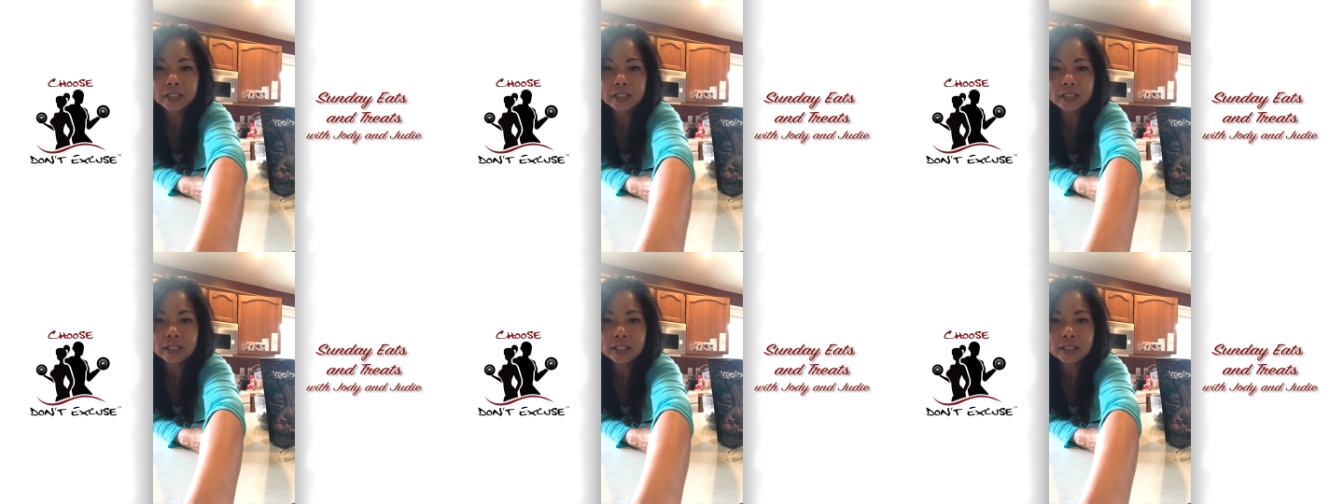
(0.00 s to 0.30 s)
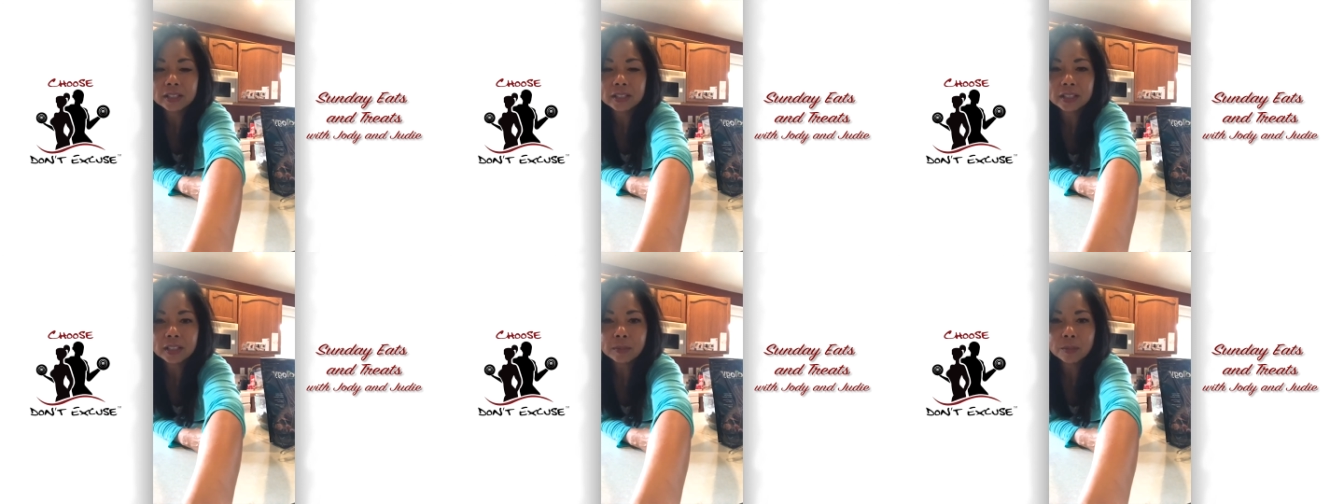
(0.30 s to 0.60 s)
It
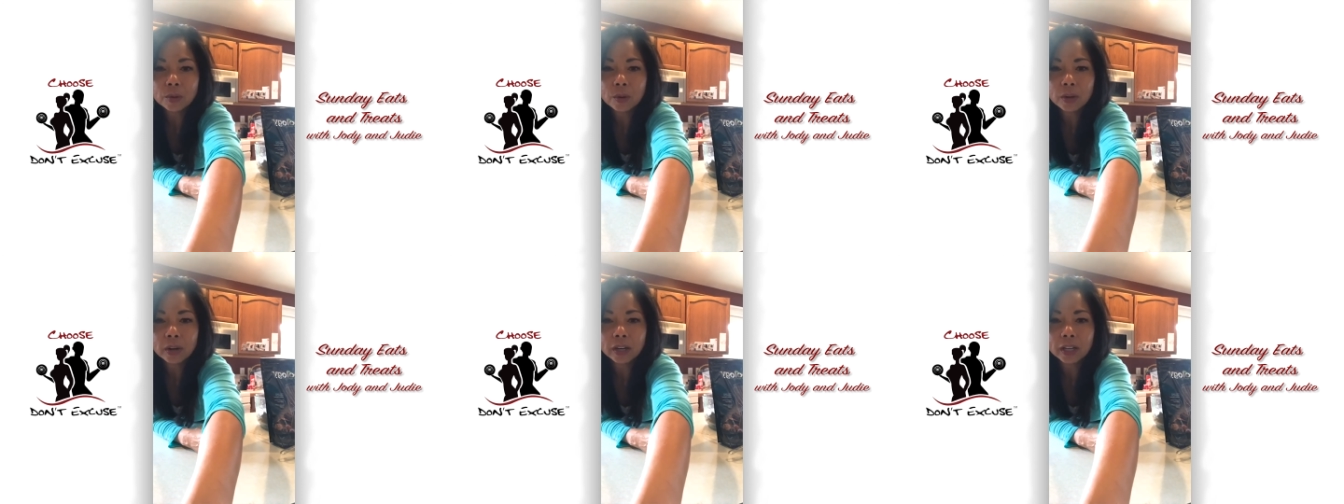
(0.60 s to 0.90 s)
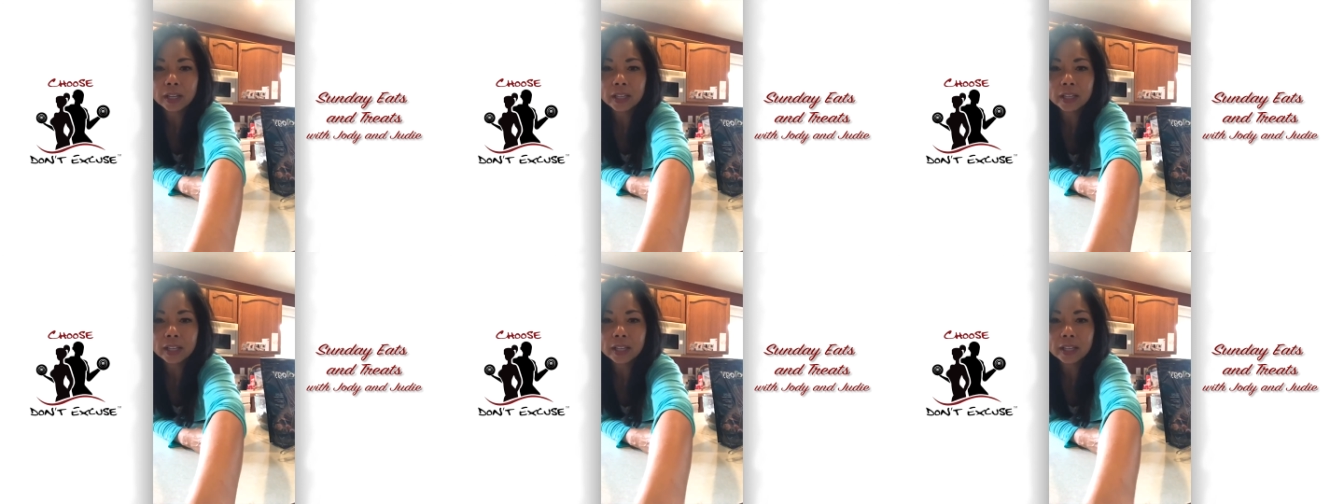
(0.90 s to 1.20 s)
says see more,
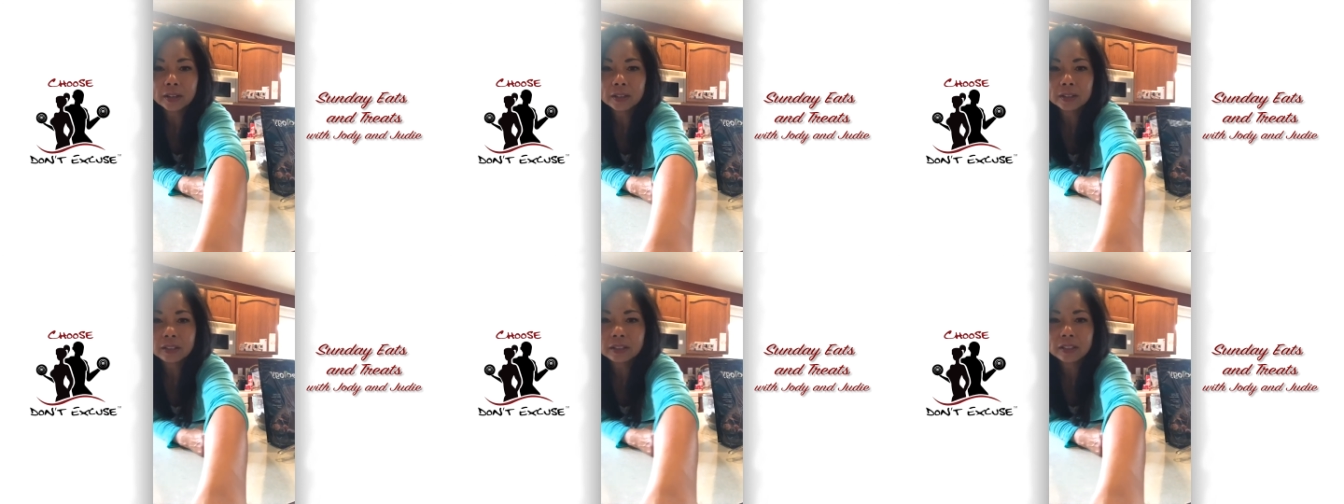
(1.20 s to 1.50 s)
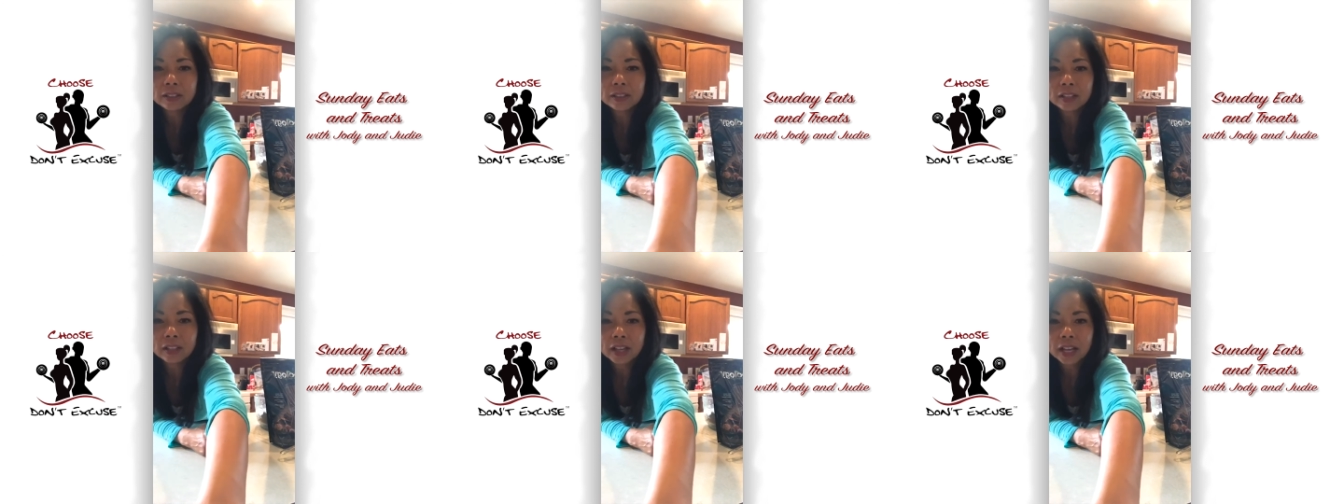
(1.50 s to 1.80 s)
and
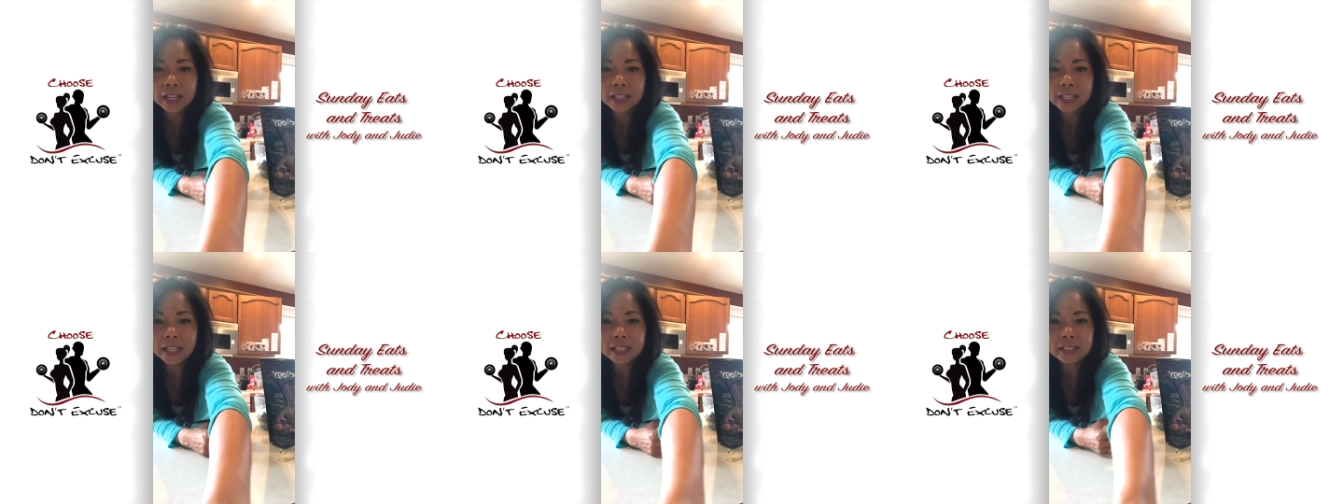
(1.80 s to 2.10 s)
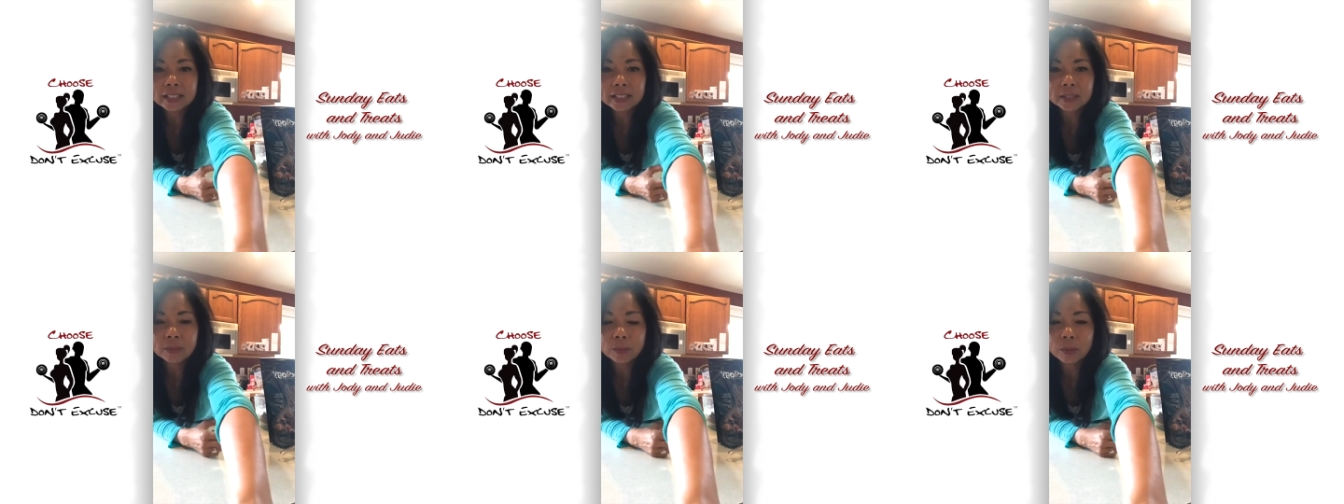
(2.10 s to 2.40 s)
I
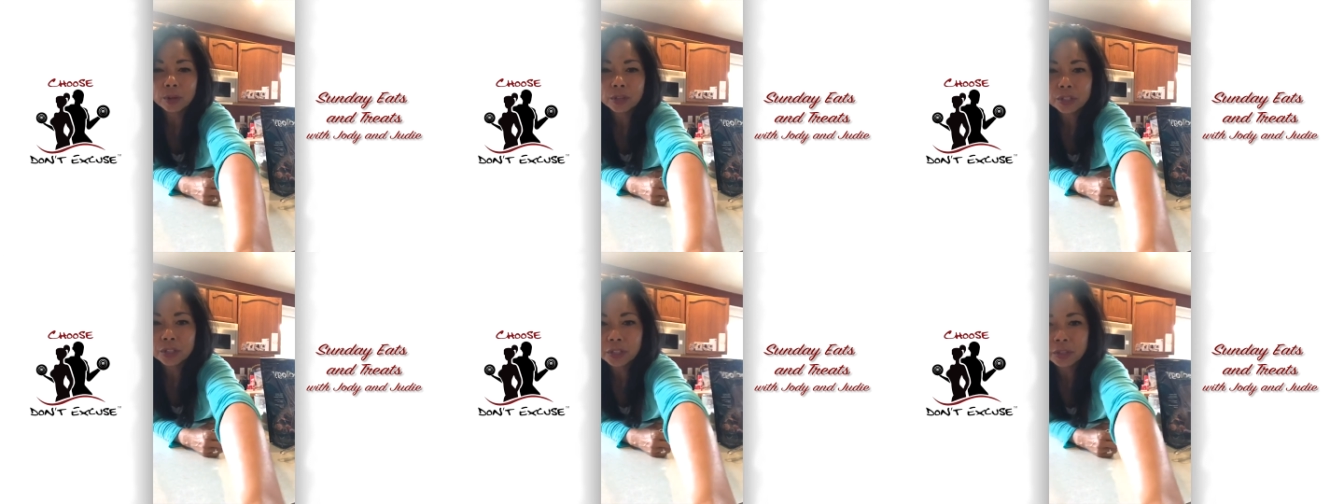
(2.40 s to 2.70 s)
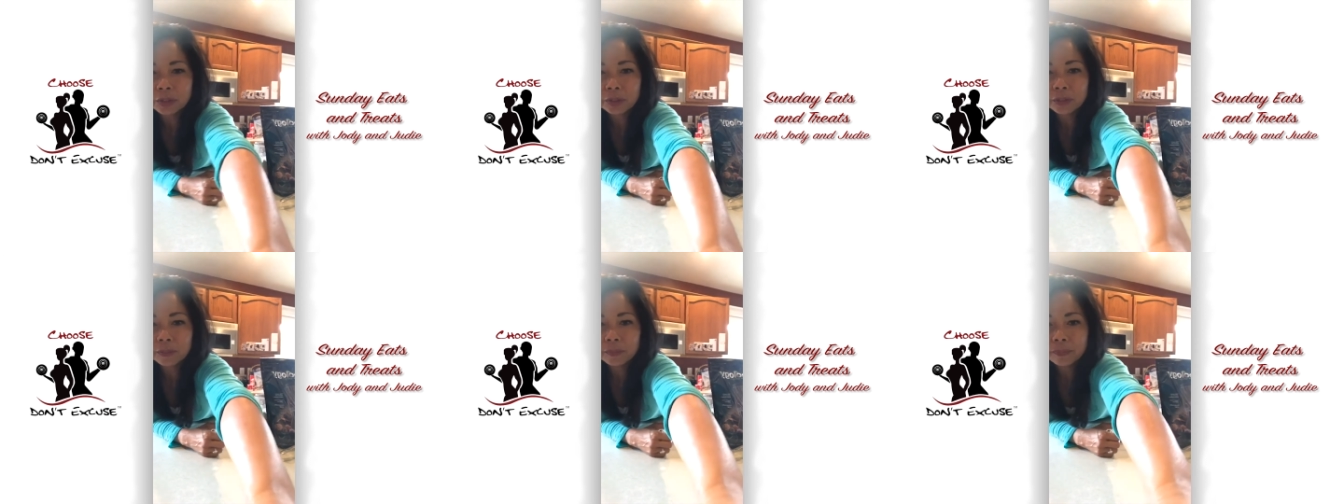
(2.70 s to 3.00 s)
can't see more,
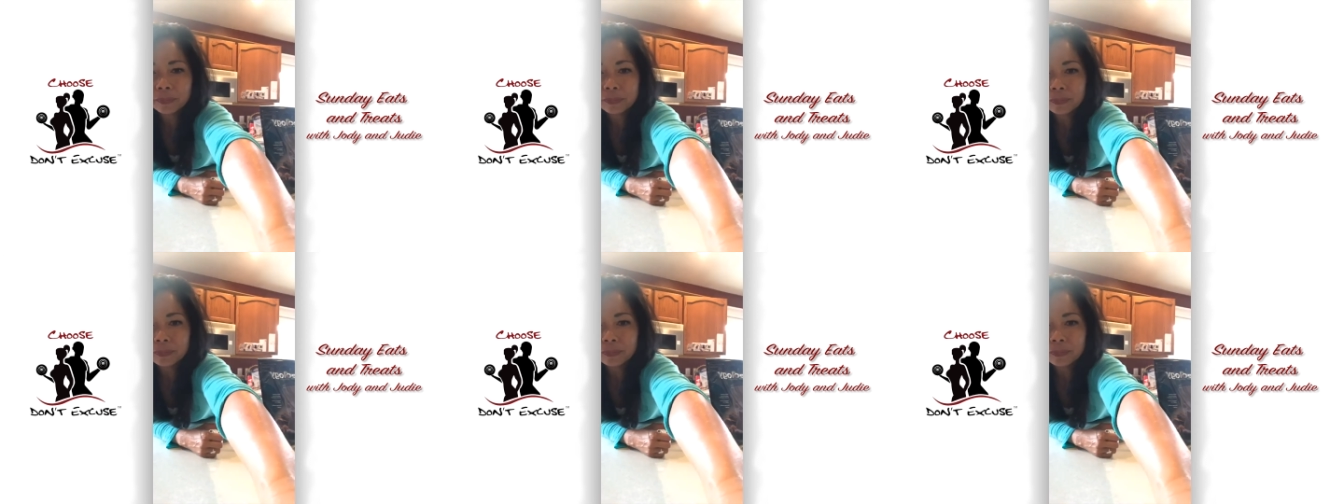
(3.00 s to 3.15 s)
Jode.